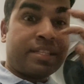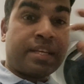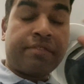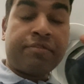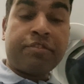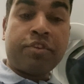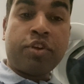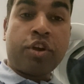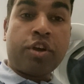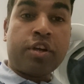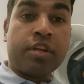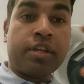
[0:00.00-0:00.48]
So
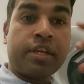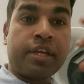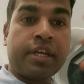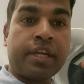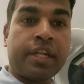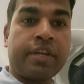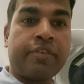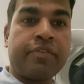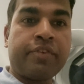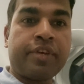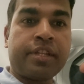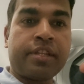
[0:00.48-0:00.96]
I've gone
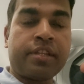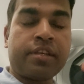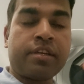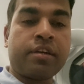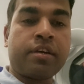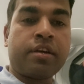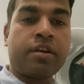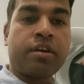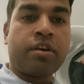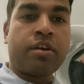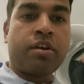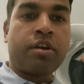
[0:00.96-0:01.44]
ahead with
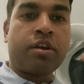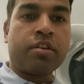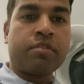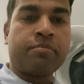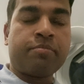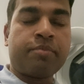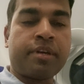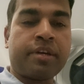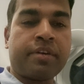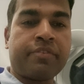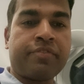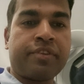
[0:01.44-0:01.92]
a hot
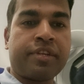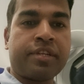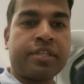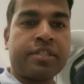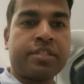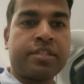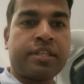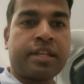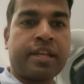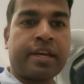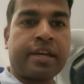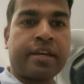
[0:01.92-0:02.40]

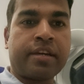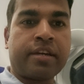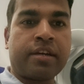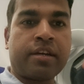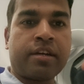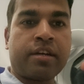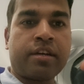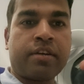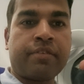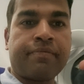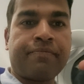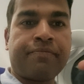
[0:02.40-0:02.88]
beverage like
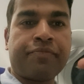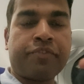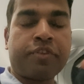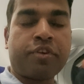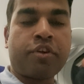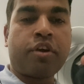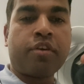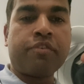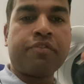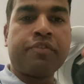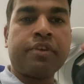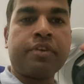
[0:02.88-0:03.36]
a
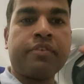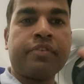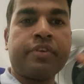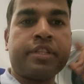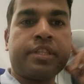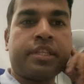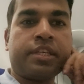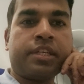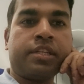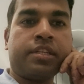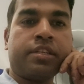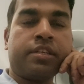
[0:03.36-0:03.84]
coffee
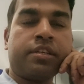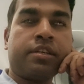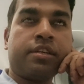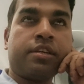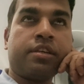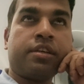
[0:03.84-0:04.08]
with it.